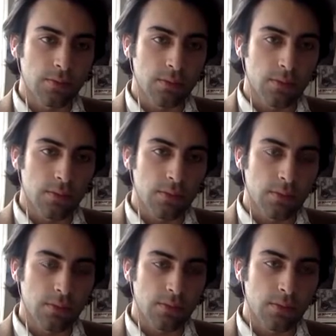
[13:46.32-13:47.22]

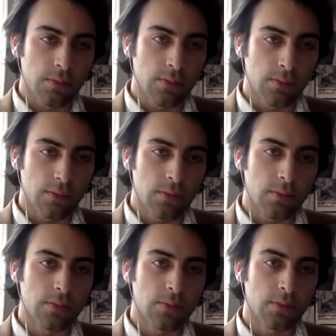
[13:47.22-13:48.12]

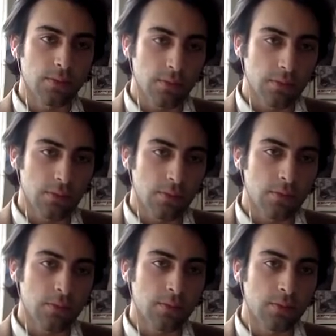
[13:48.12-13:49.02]

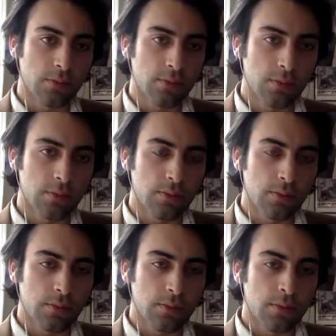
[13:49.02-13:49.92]

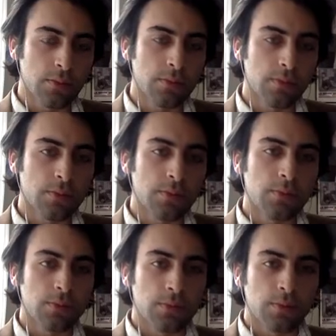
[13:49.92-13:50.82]

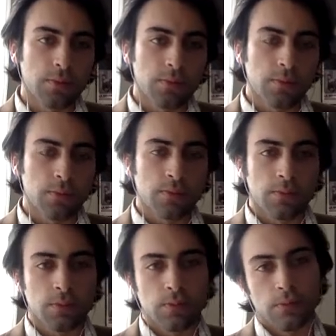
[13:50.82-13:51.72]

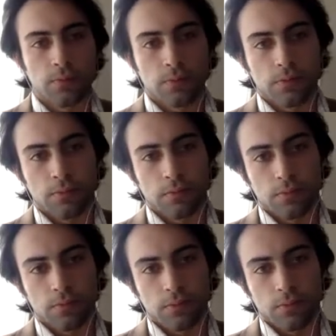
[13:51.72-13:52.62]

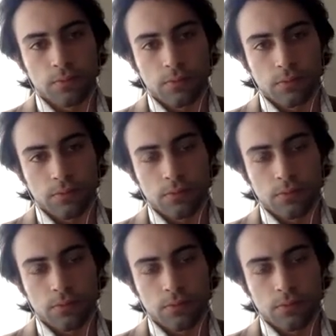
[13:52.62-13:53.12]
(silent)